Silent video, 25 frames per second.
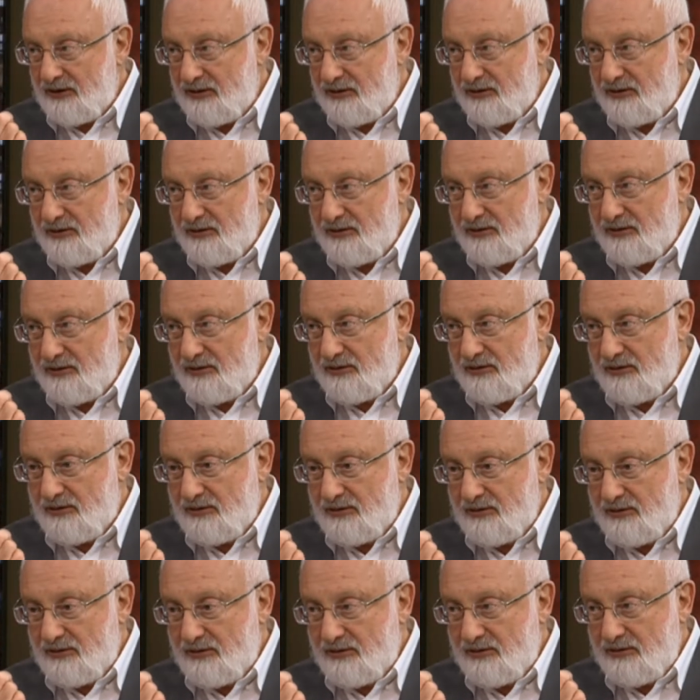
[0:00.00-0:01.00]
Because
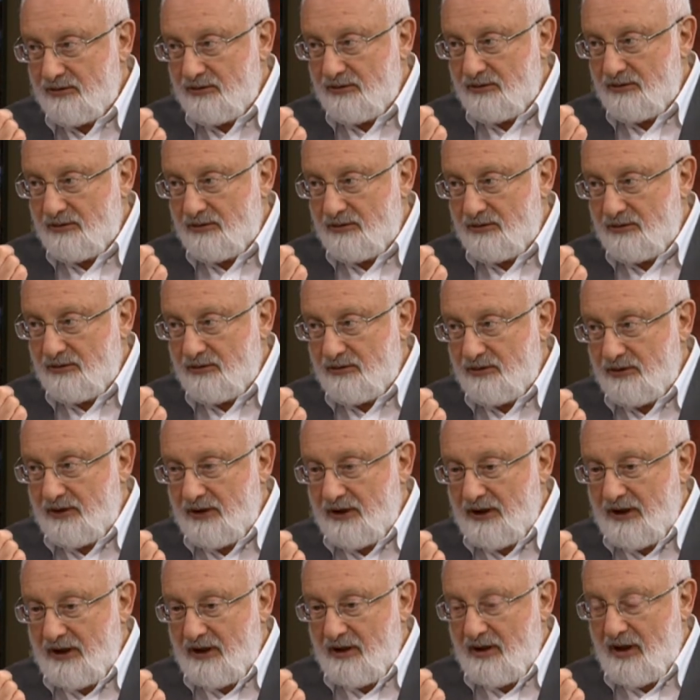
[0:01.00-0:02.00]
according to the
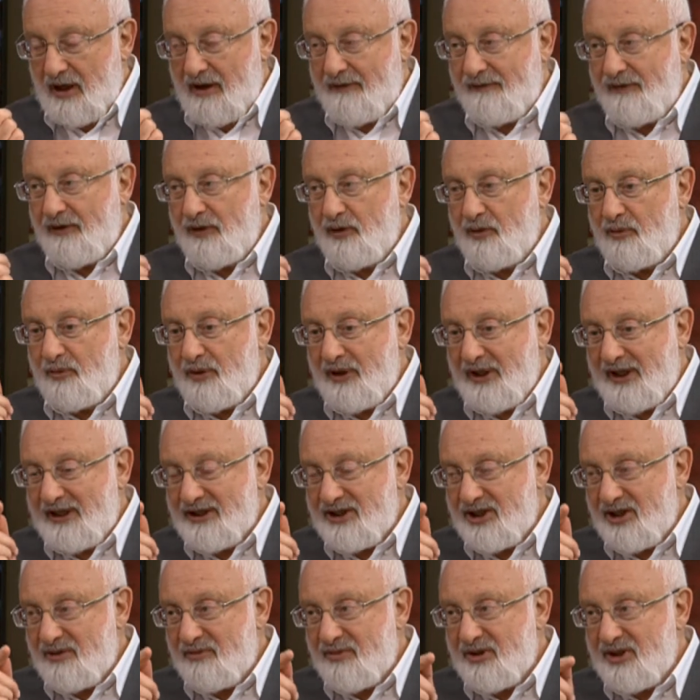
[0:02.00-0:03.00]
degree in
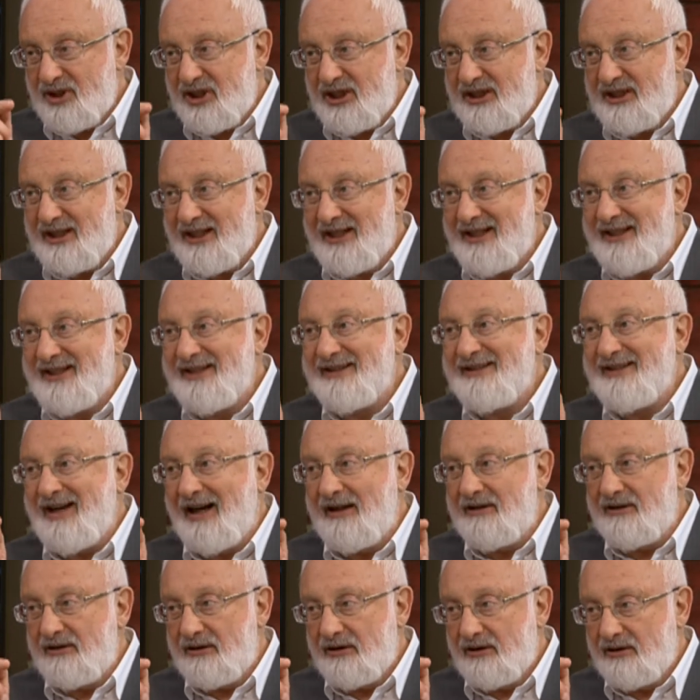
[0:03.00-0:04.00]
which you are connected to
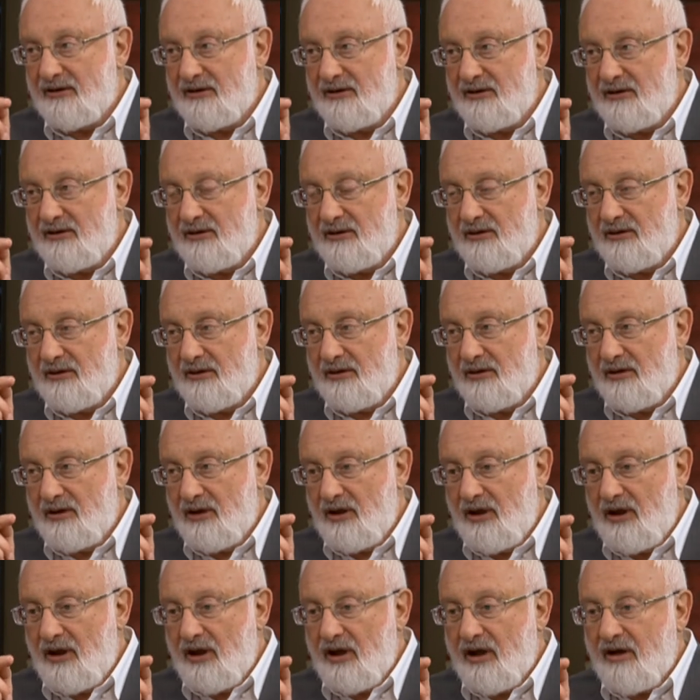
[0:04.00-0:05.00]
the other,
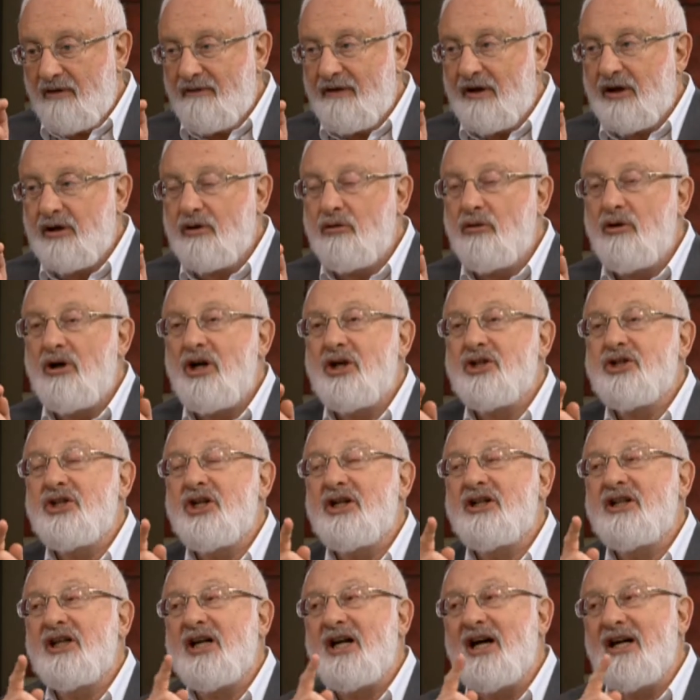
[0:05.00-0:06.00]
even in the
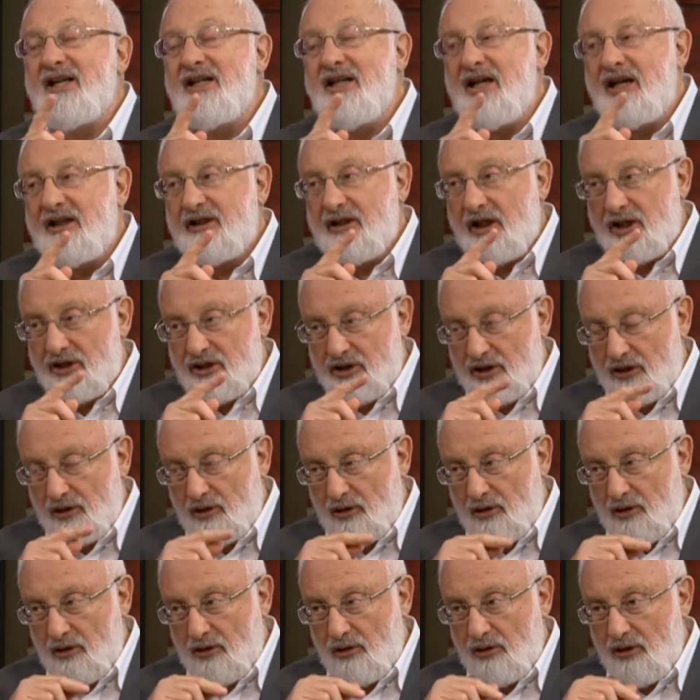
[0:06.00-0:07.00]
smallest
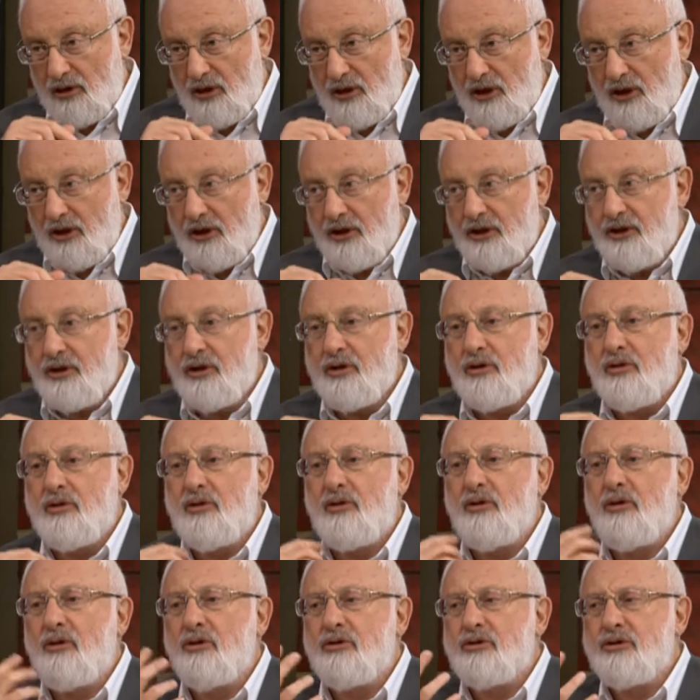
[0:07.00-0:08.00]
area,
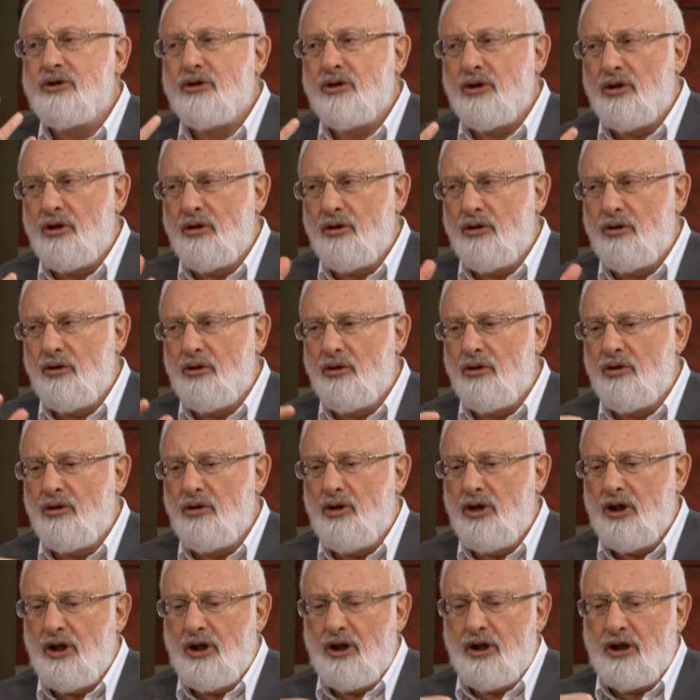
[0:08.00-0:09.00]
already the rest of
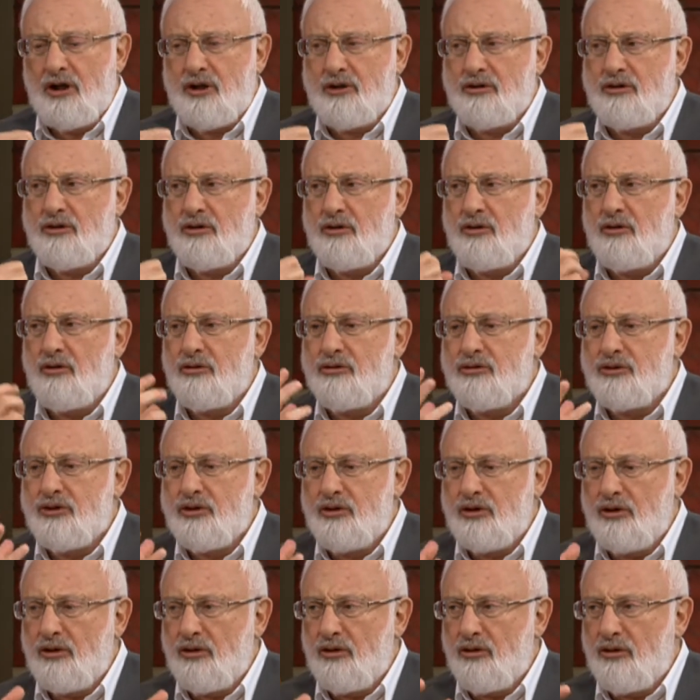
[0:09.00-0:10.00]
its area,
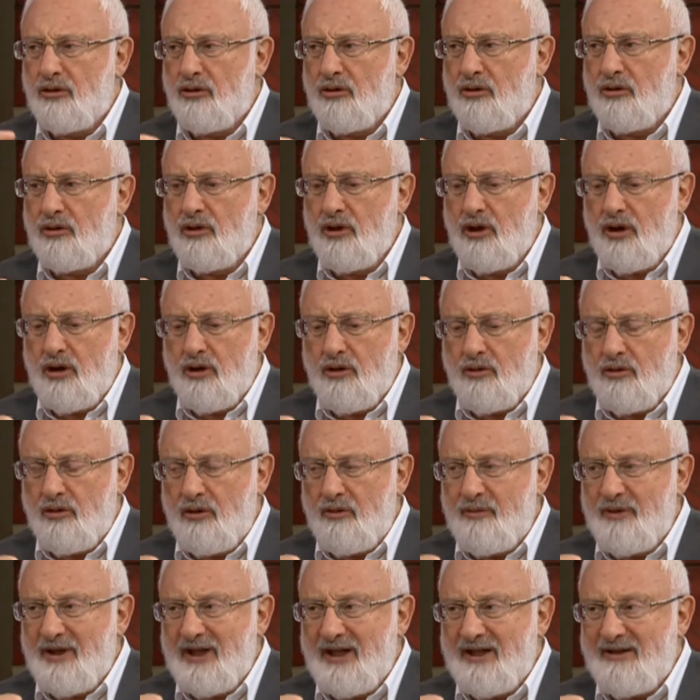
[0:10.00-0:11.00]
its
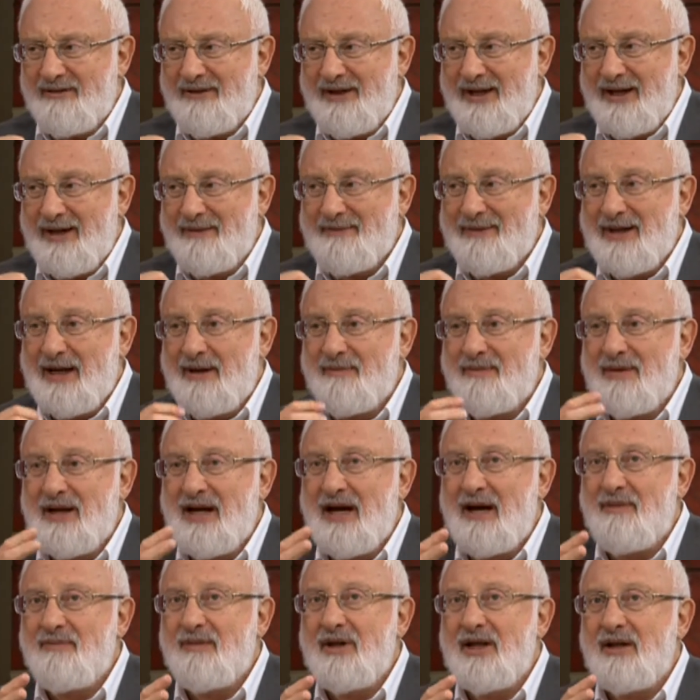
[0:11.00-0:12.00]
abilities, its
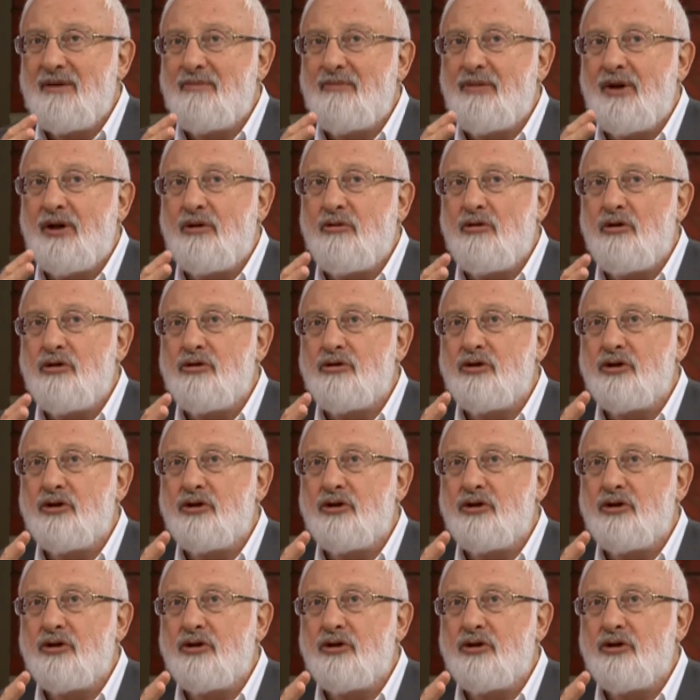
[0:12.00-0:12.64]
desires,